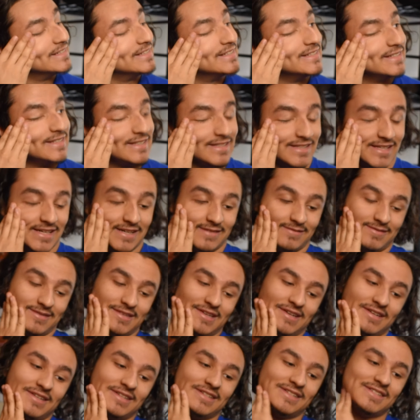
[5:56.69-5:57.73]
Killers yep, the
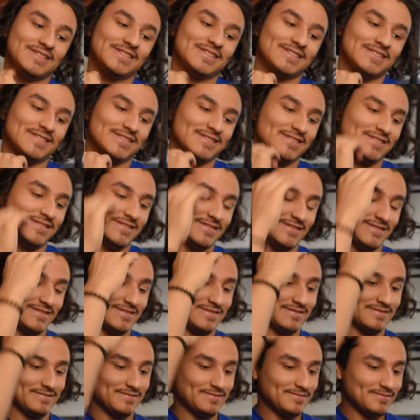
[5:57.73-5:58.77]
there it is. Moon.
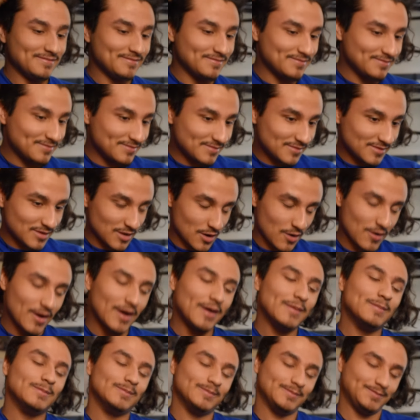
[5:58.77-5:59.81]

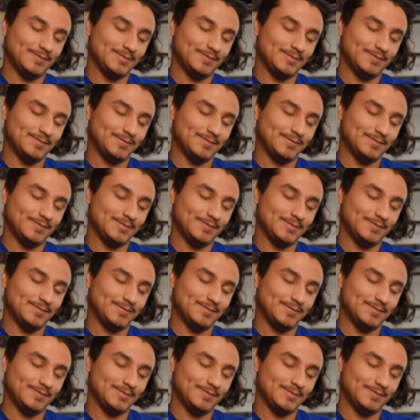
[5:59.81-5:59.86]
Okay.